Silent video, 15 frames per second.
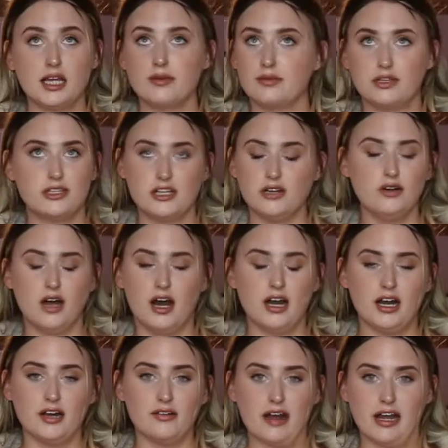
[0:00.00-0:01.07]
am so hot
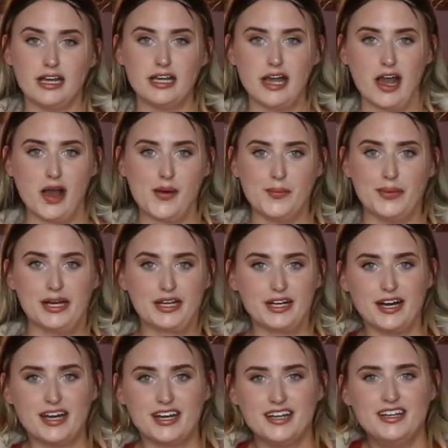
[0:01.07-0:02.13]
already. Oh my
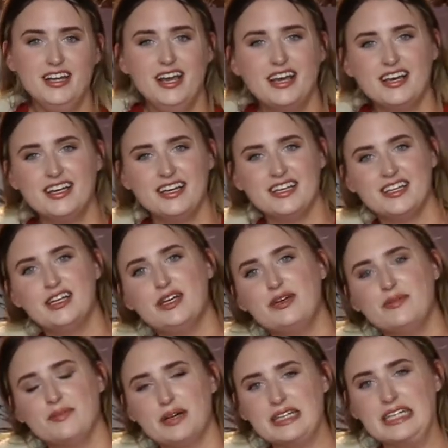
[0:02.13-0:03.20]
god.
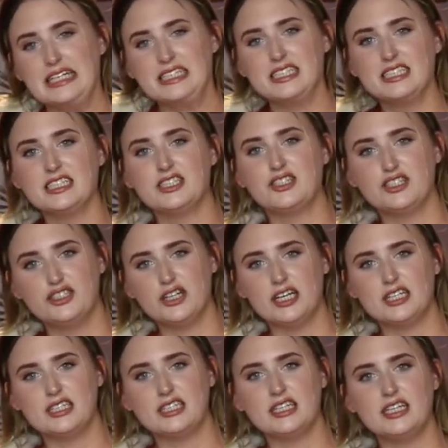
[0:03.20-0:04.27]
But yes, this
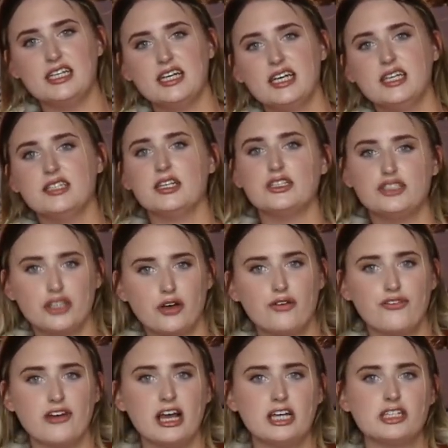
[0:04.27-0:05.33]
dress is Joe
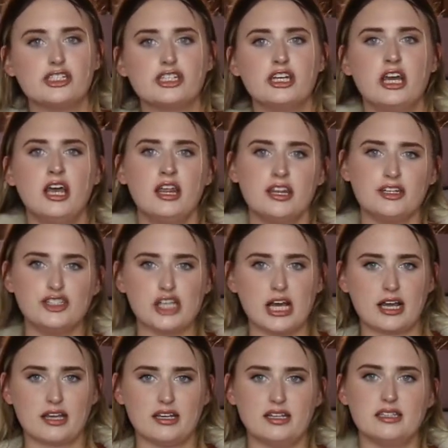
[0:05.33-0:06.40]
Fresh. The
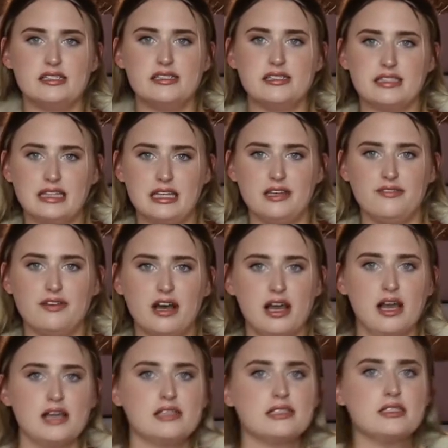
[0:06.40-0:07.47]
jacket is
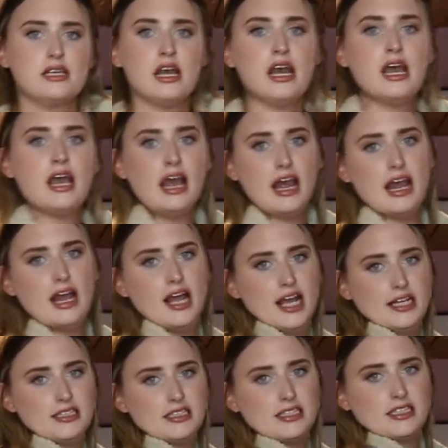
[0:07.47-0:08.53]
Levi's.
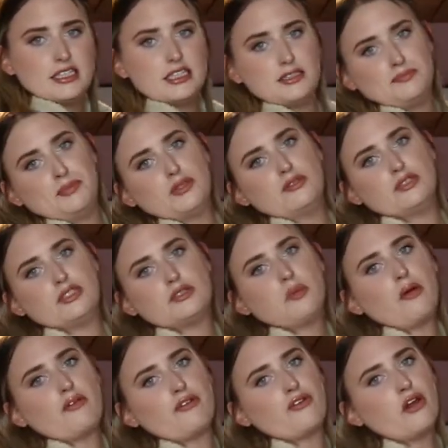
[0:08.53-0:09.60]
And these boots
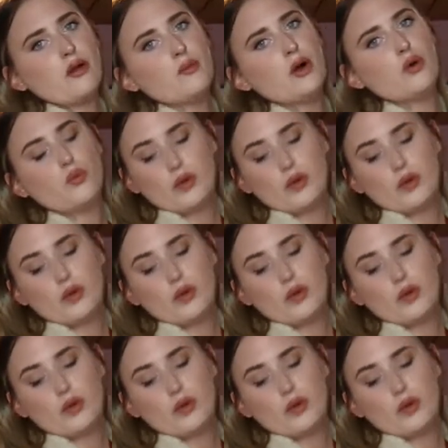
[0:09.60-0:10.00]
were from